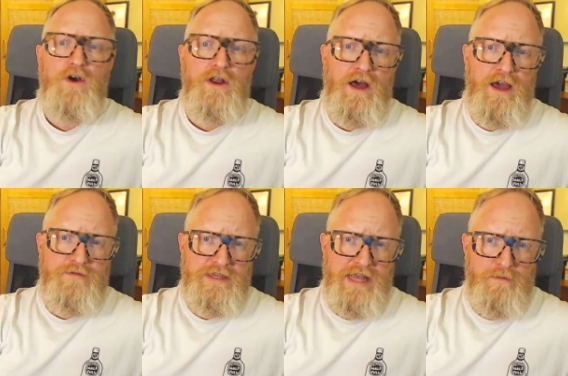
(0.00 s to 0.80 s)
got live,
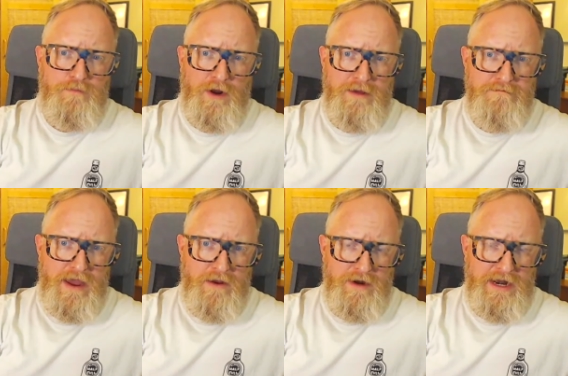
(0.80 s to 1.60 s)
is that
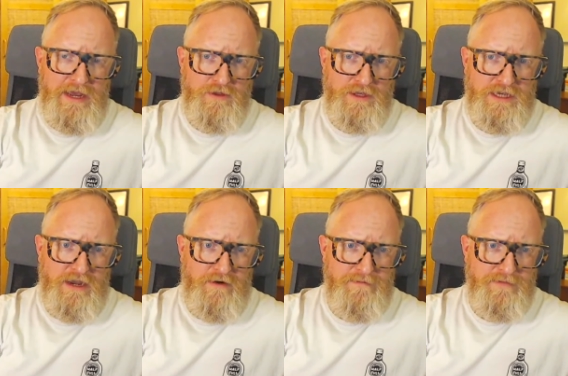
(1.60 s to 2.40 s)
primarily on the
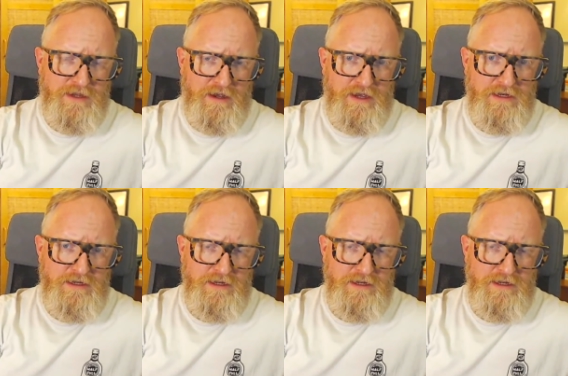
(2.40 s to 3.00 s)
CRM side?